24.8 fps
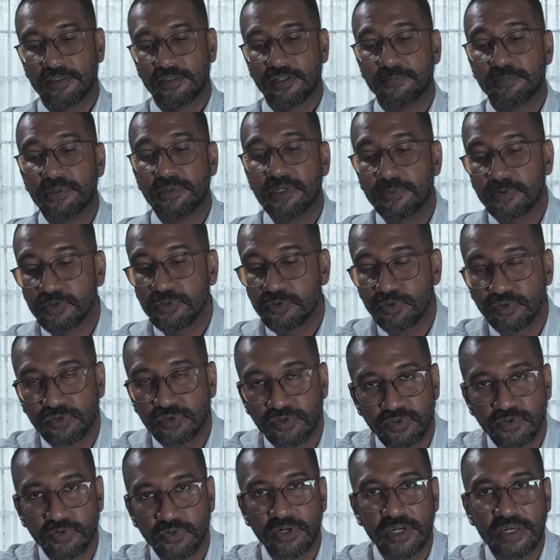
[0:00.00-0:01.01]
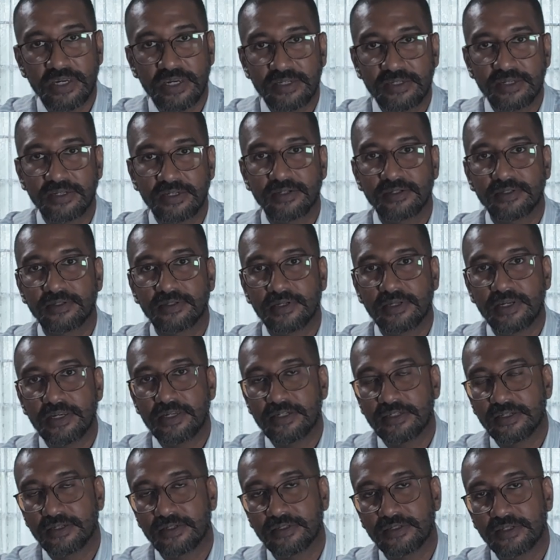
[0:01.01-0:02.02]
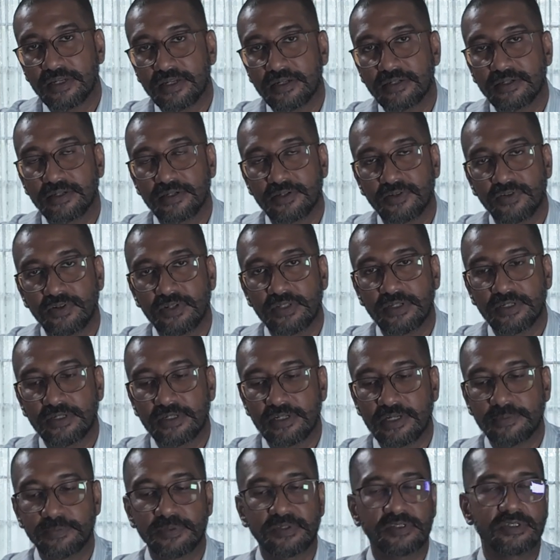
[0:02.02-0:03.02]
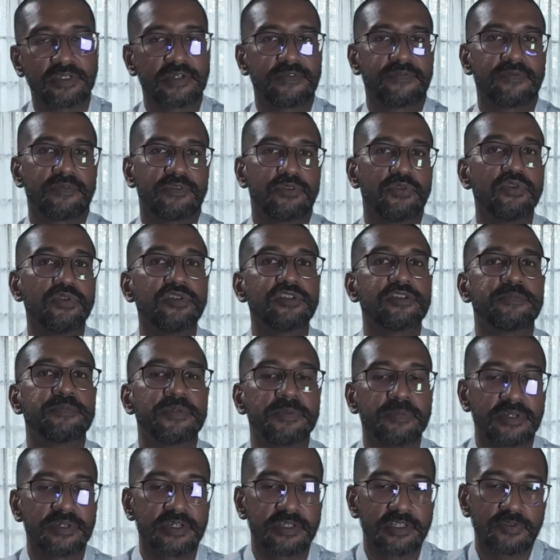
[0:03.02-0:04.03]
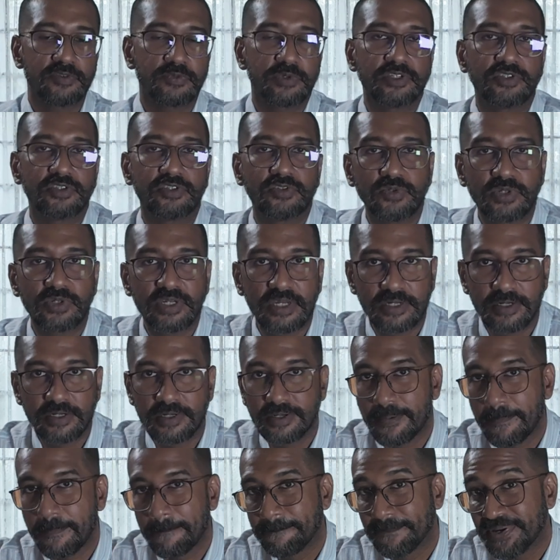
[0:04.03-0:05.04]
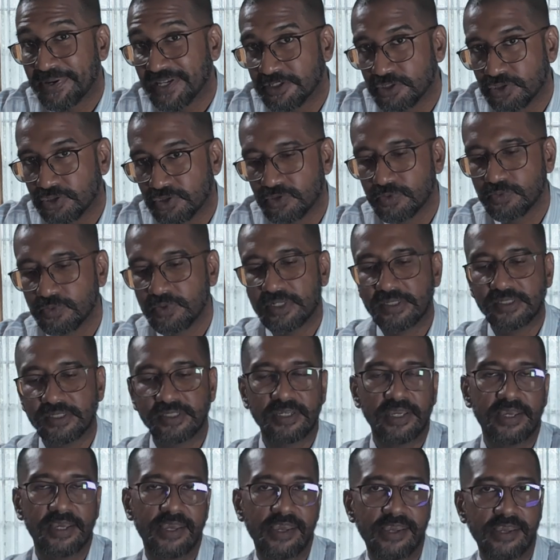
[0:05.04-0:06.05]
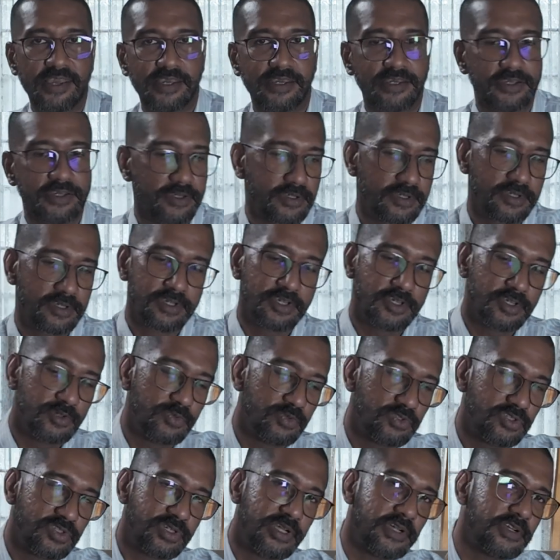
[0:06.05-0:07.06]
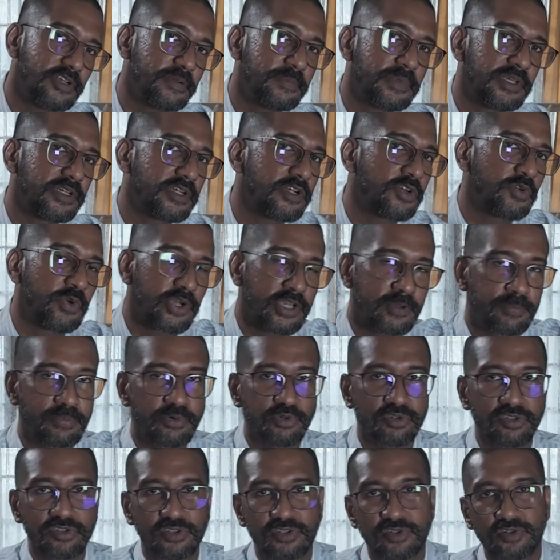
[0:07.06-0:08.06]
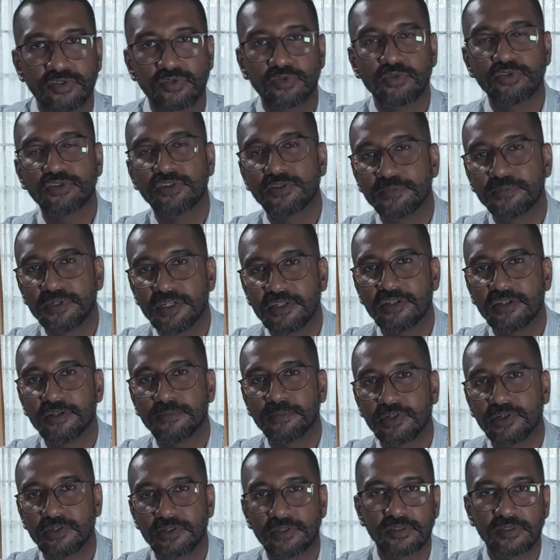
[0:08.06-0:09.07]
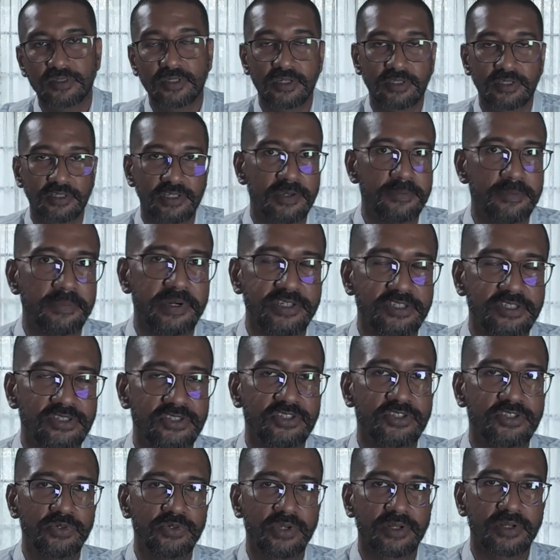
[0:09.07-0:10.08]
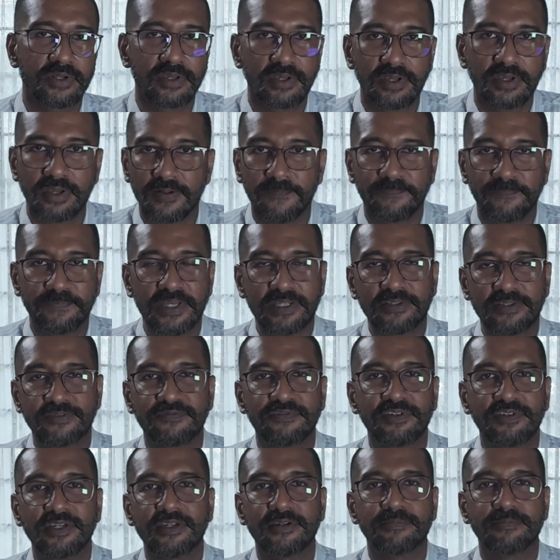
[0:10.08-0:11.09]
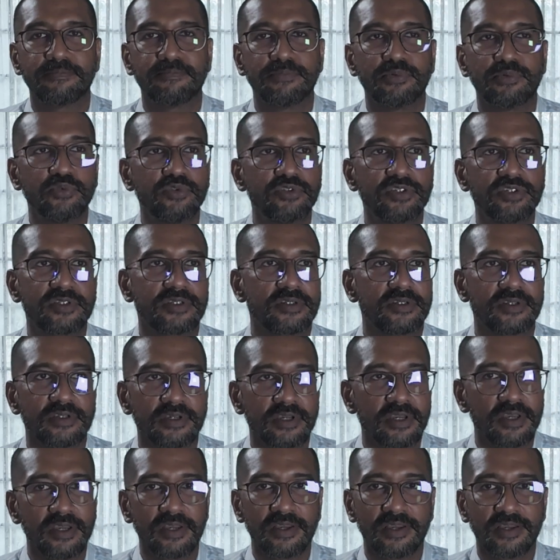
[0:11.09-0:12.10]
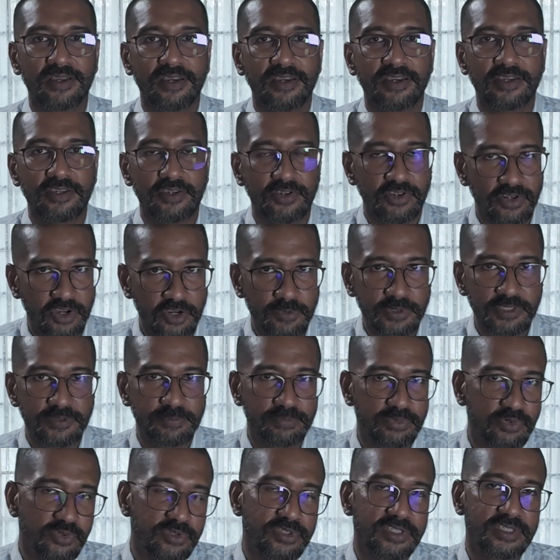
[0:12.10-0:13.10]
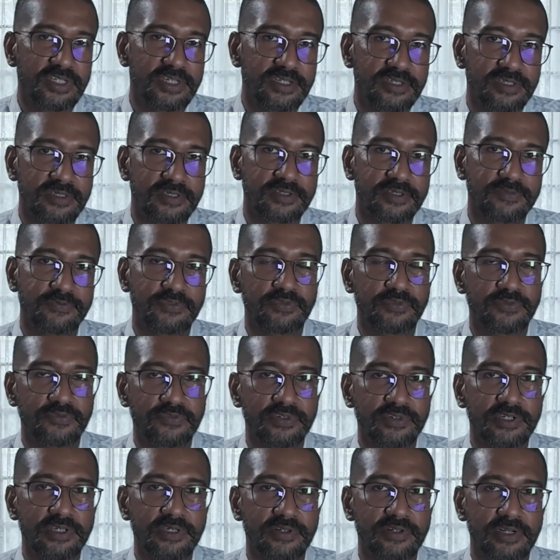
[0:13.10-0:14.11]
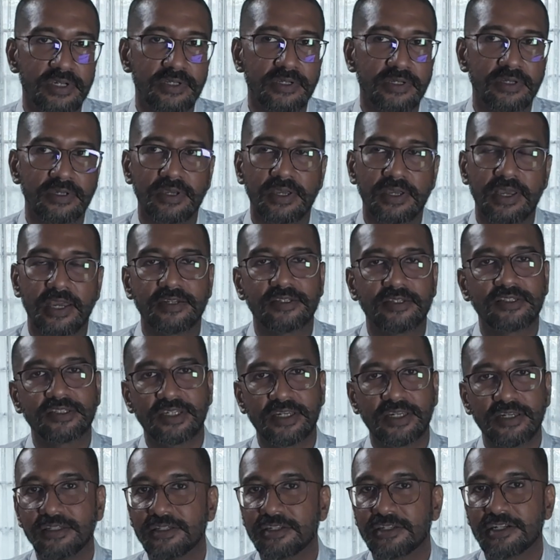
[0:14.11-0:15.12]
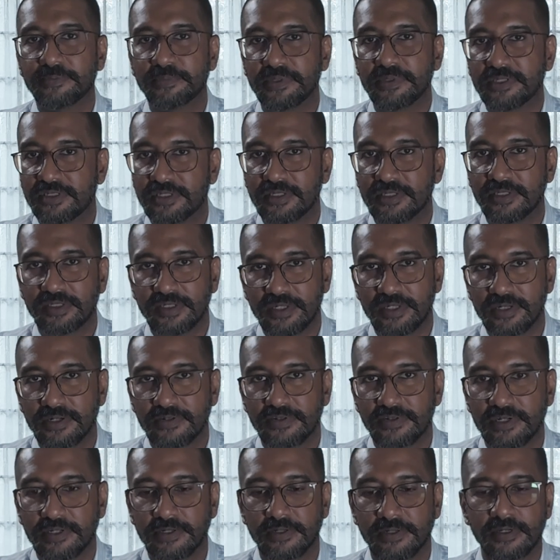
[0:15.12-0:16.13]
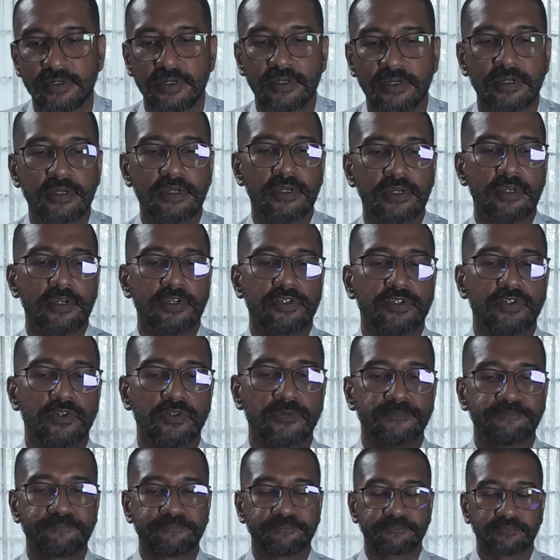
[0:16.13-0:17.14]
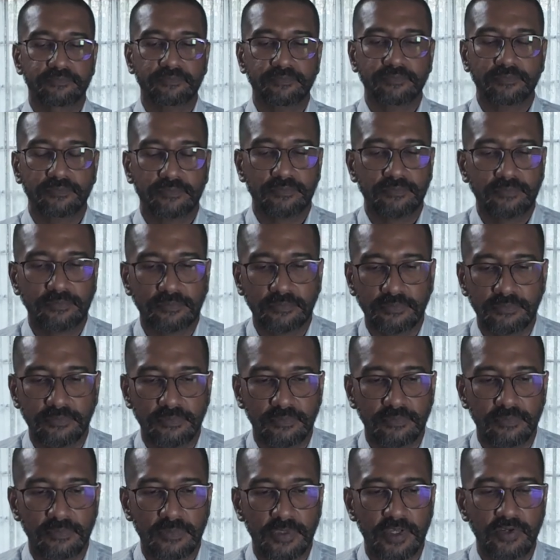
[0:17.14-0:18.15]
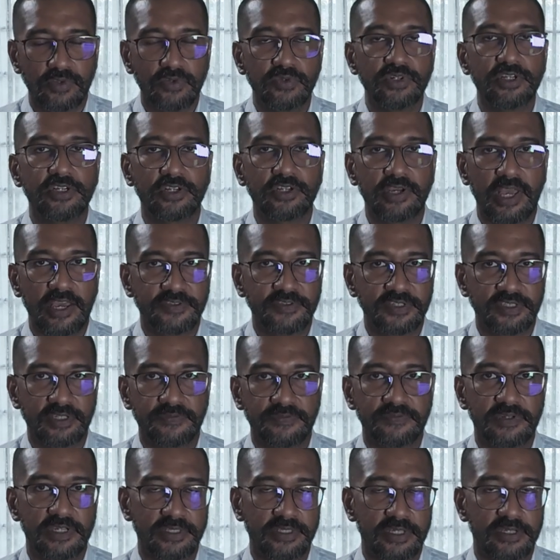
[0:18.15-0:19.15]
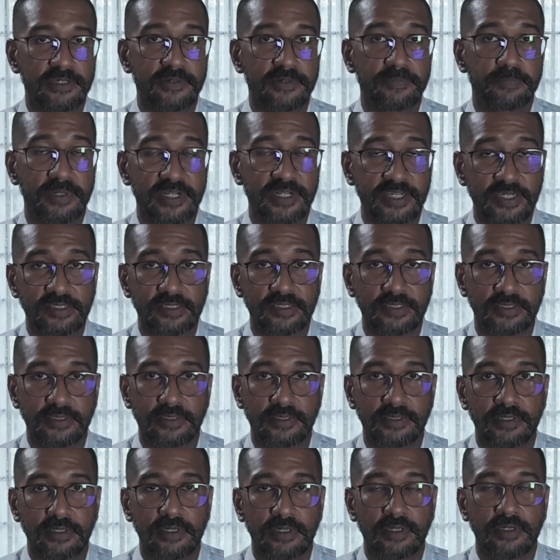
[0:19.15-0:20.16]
The people who score 8 and 10 and all that type of stuff, those people are the ones you can pitch to and say, hey, would you like to make a quick post on social media about us? They might do it. That's freaking boost. You know how much boost that is for free, right? And scale that up, it's insane, right? So you need to have stuff like that in place